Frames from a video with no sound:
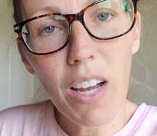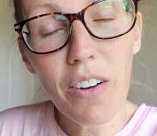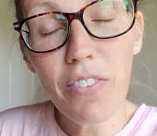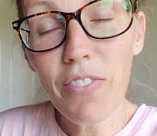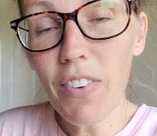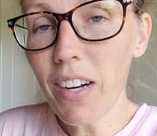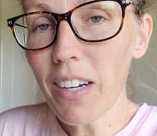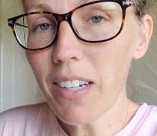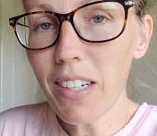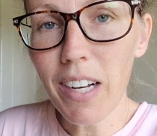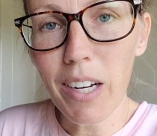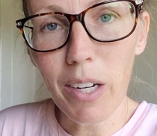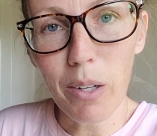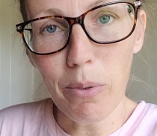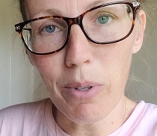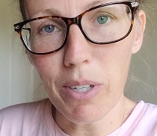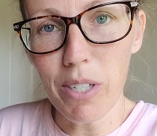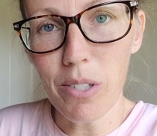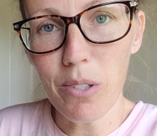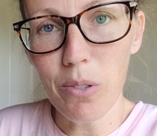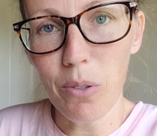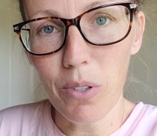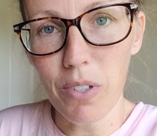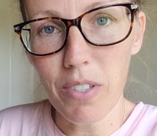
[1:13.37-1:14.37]
a finite
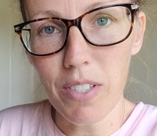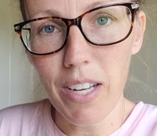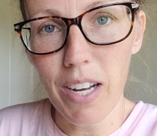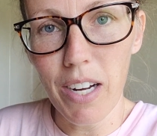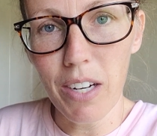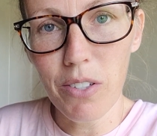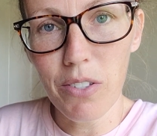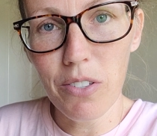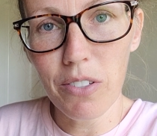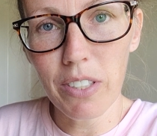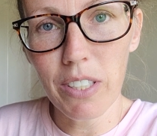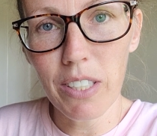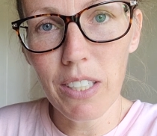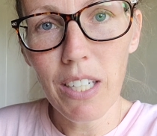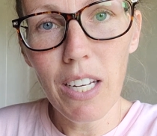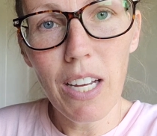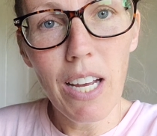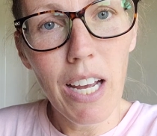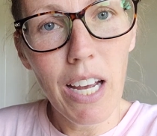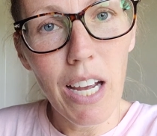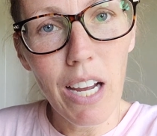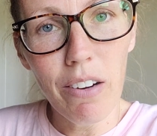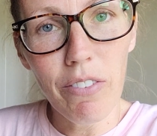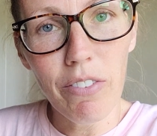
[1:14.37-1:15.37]
resource, actually.
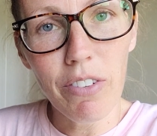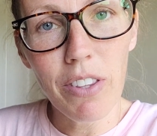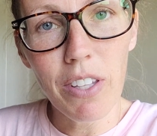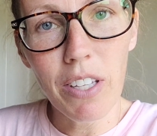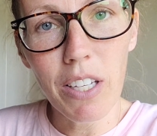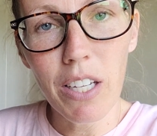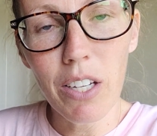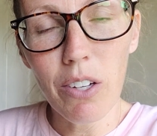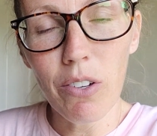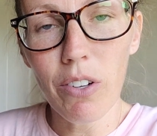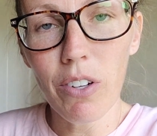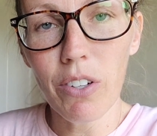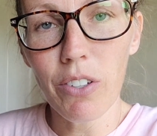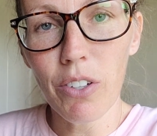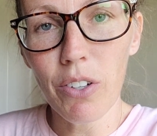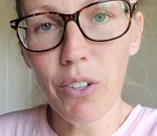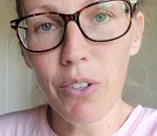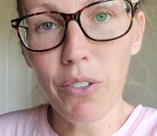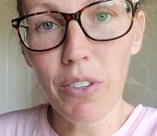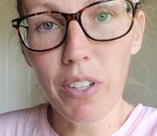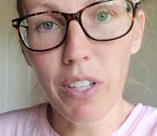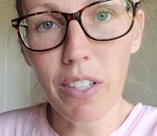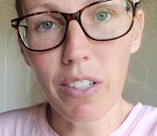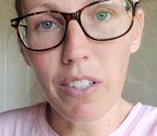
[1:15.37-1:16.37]
Everything here on
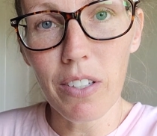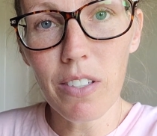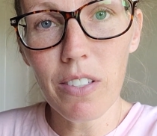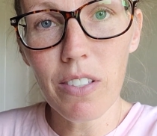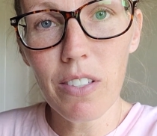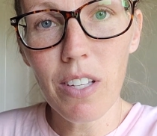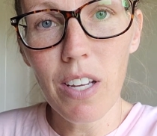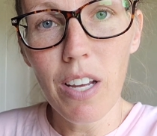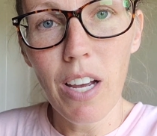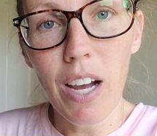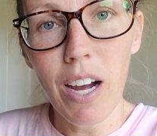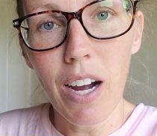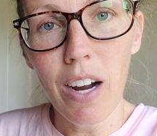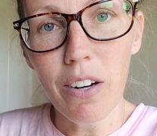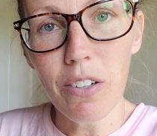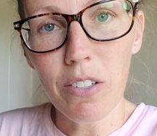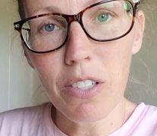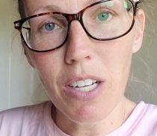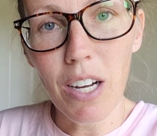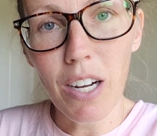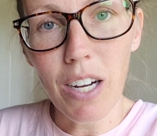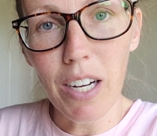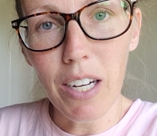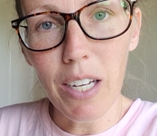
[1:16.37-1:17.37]
earth is our
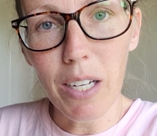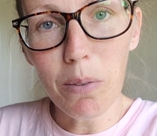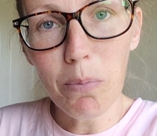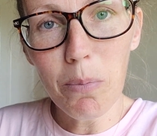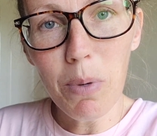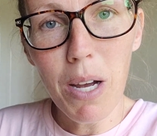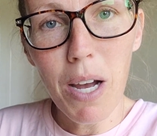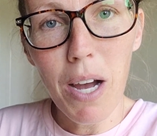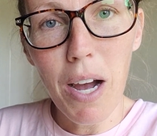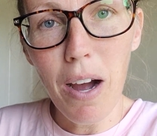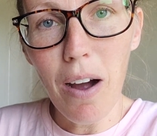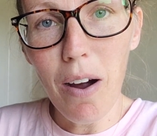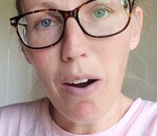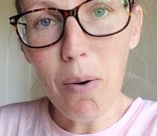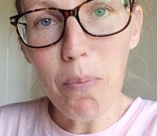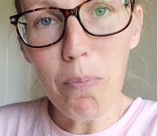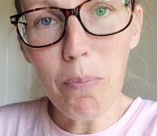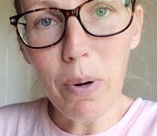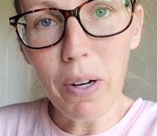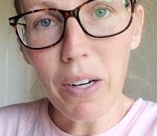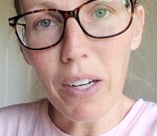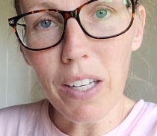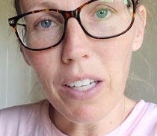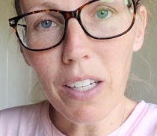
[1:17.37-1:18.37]
time, our
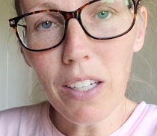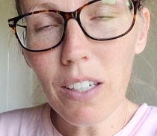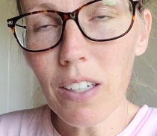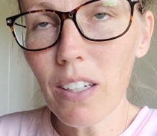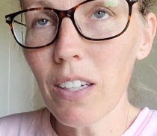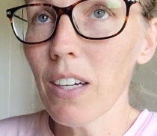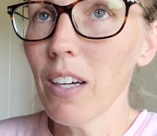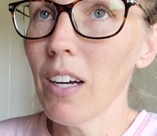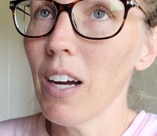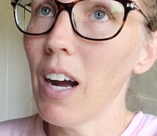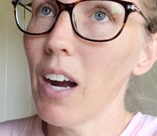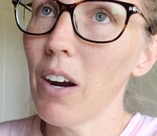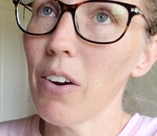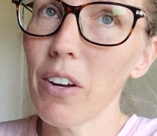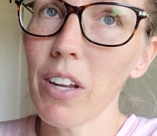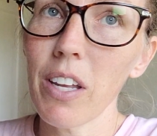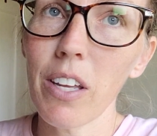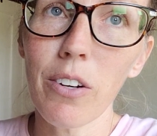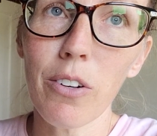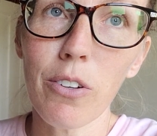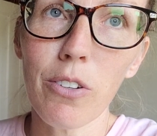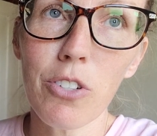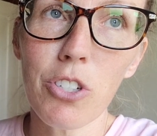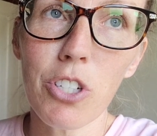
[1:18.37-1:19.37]
money, our
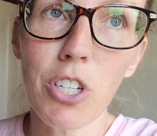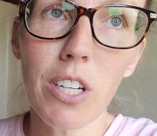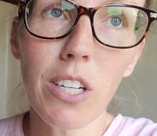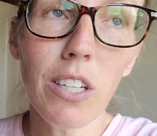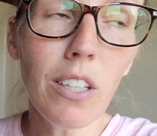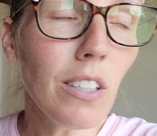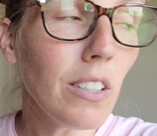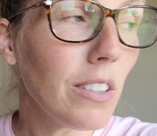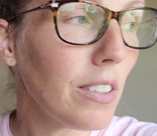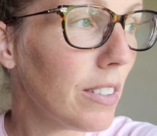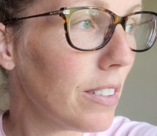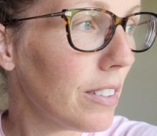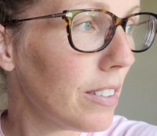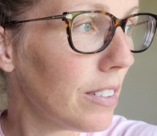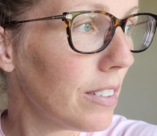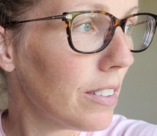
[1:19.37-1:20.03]
energy.